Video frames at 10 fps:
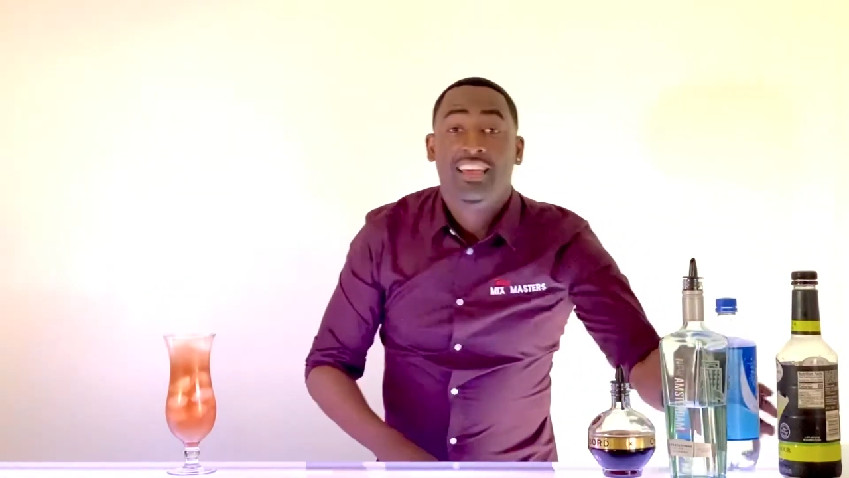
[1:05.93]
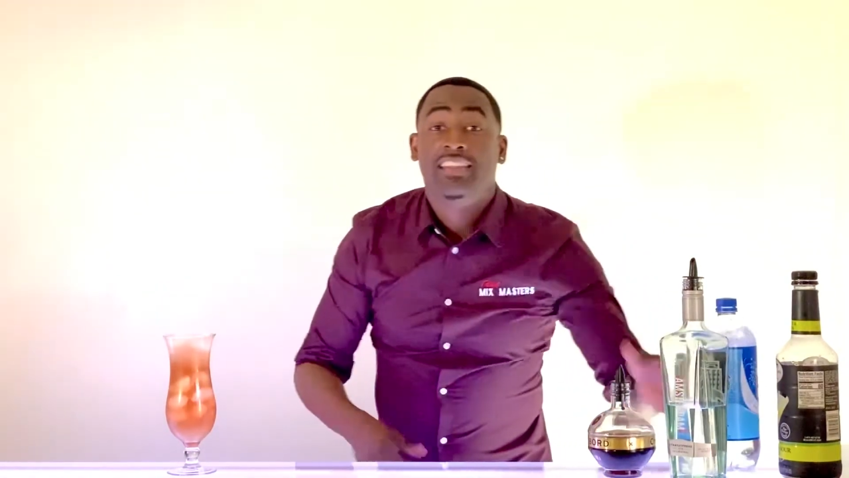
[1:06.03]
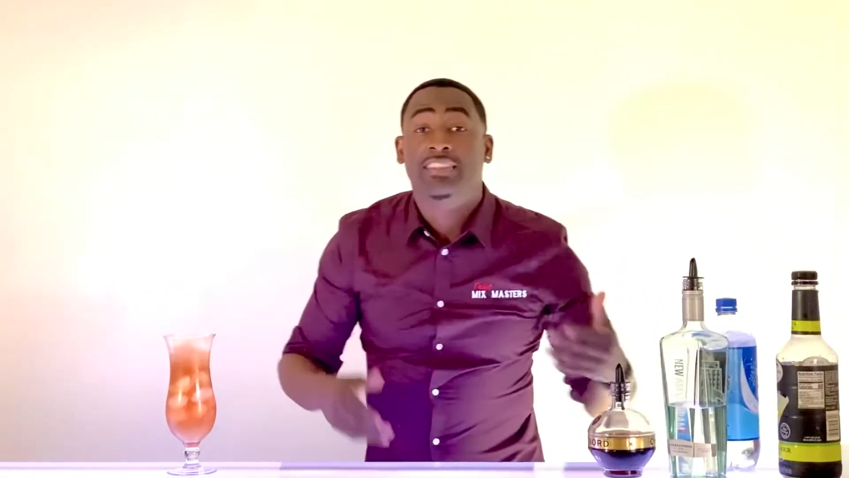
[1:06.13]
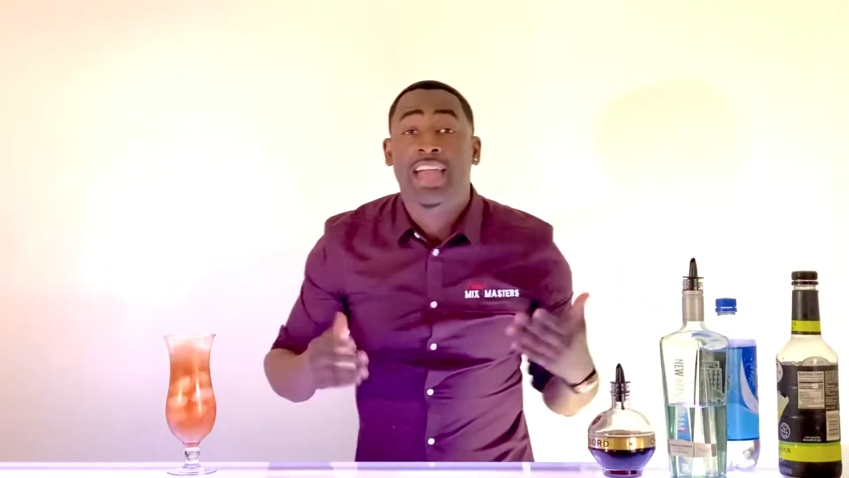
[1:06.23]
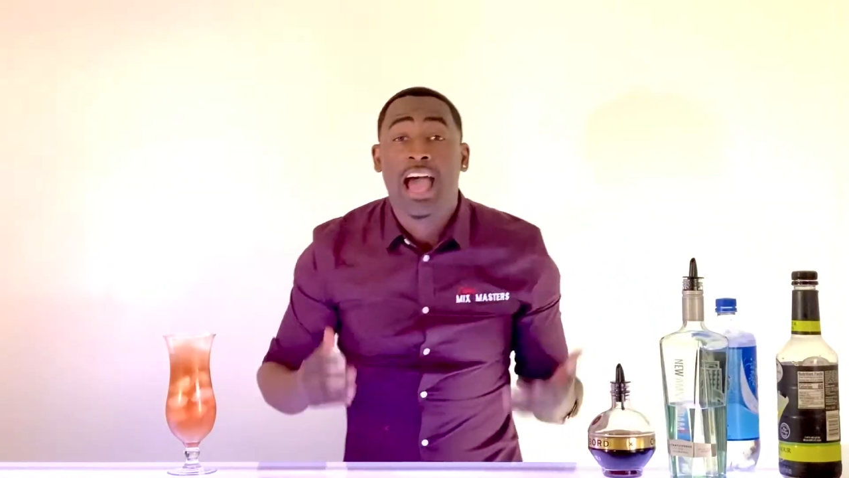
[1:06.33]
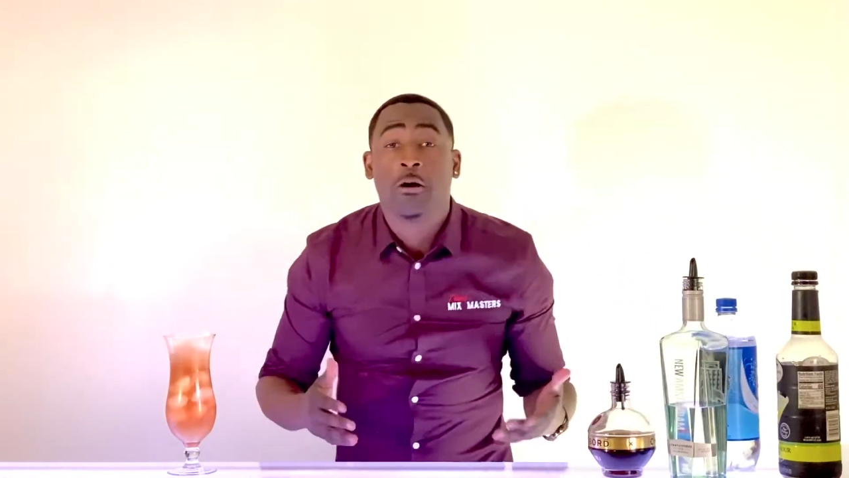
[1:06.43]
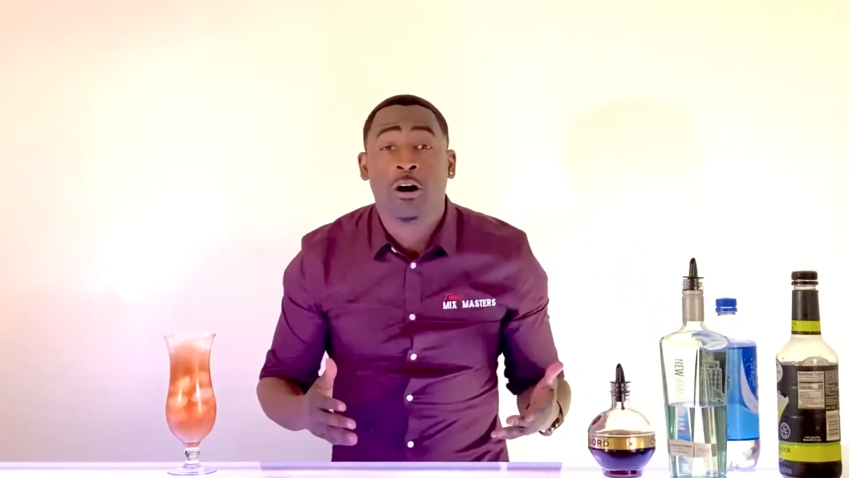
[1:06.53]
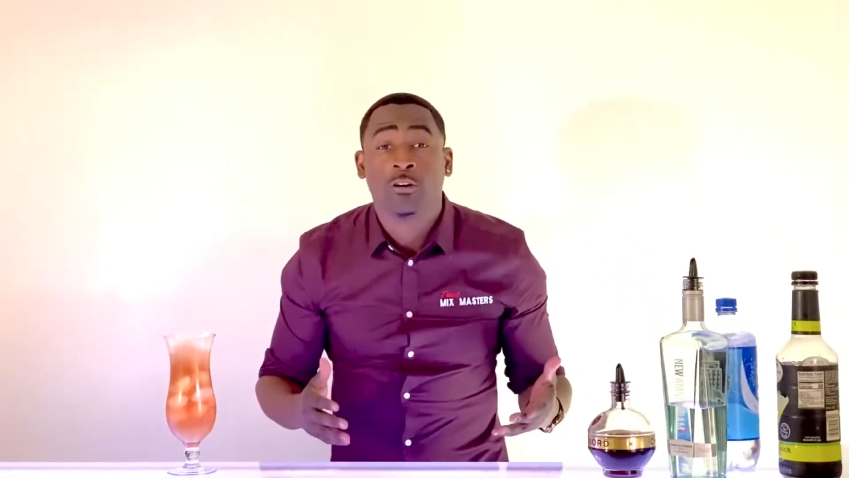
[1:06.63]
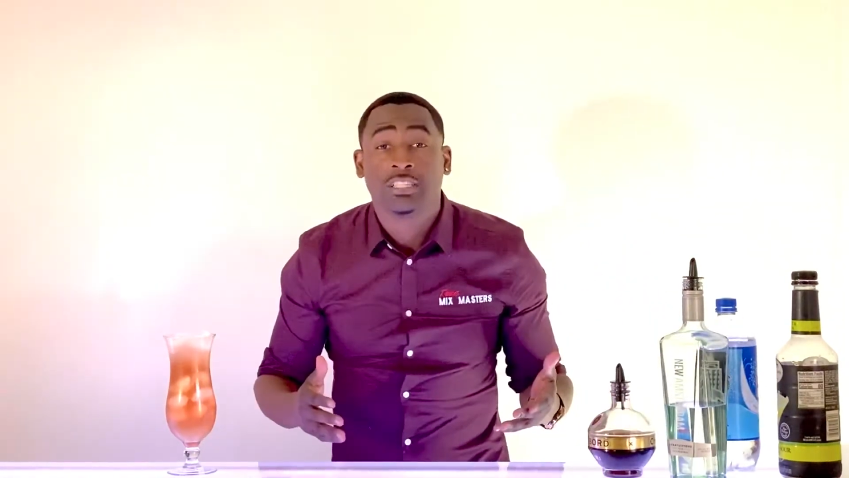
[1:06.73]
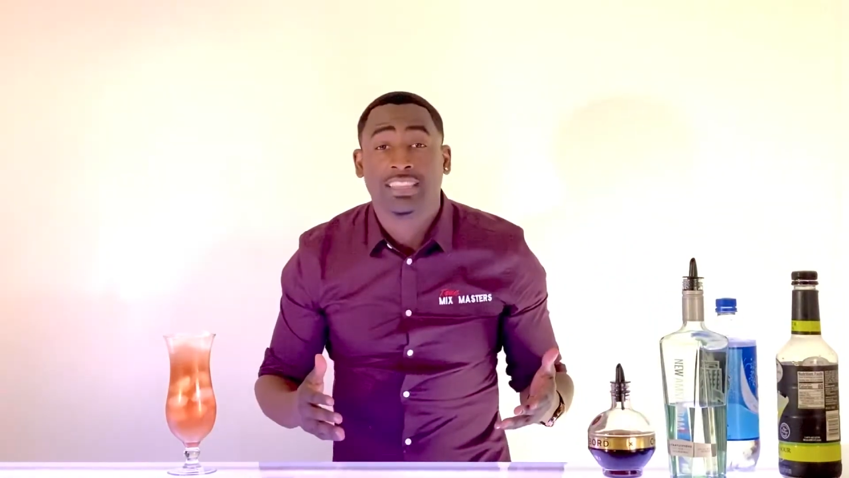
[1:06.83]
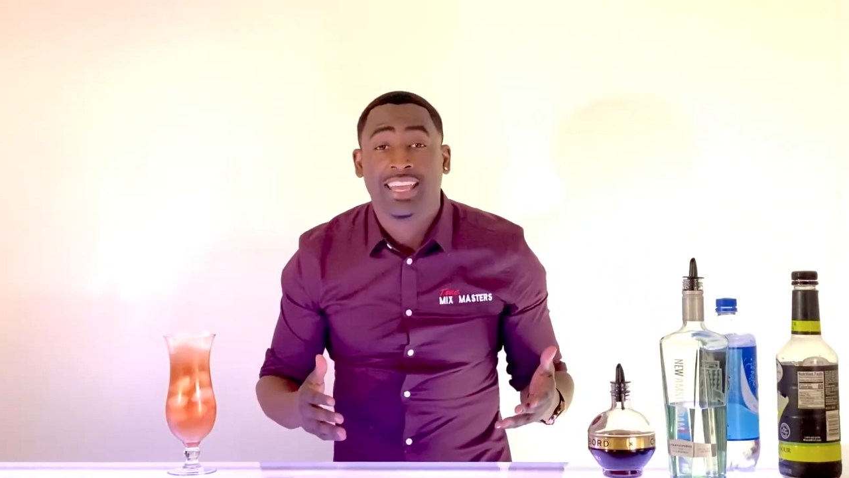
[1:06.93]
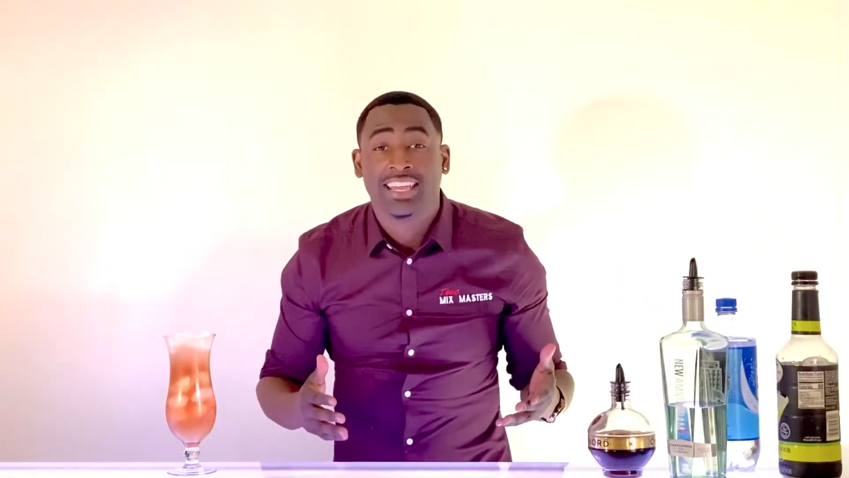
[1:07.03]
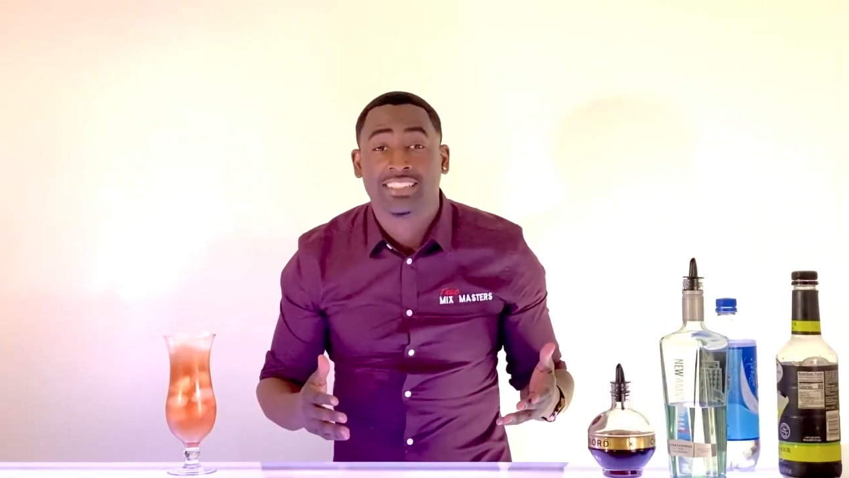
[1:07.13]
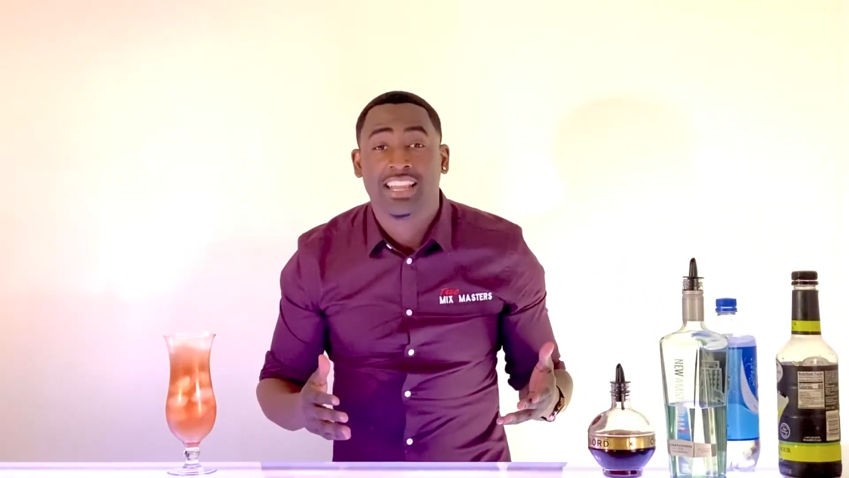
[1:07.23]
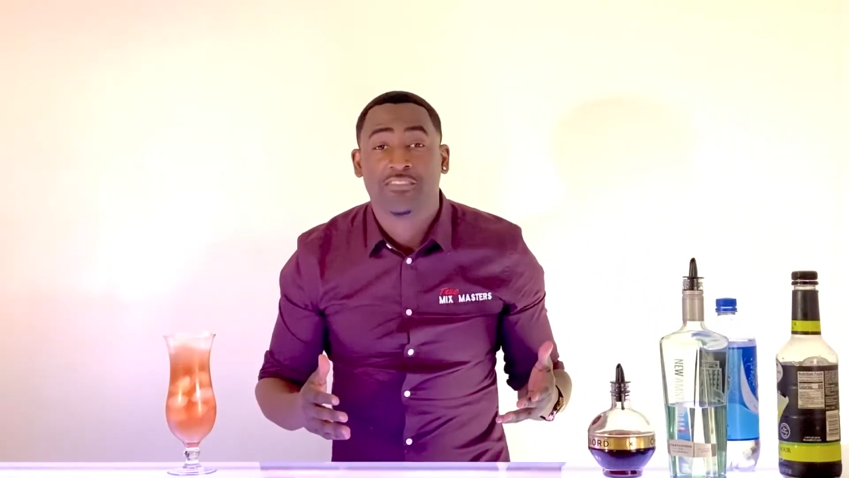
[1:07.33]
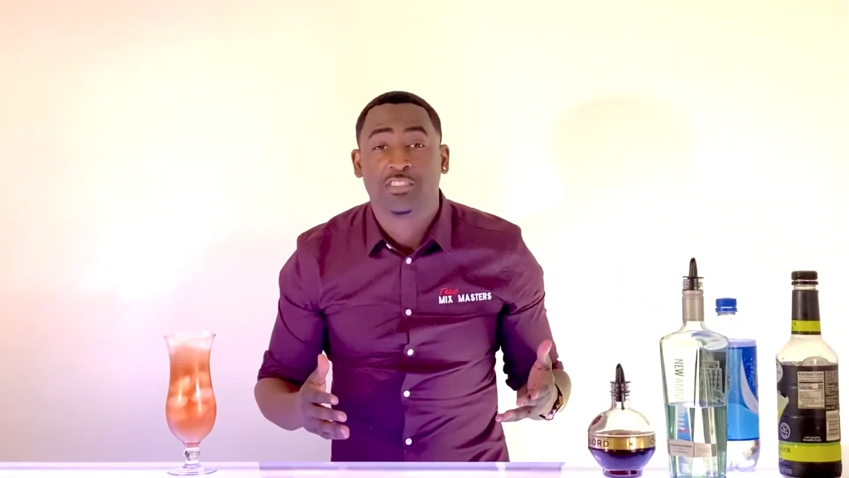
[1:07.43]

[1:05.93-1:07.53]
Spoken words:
Now only thing left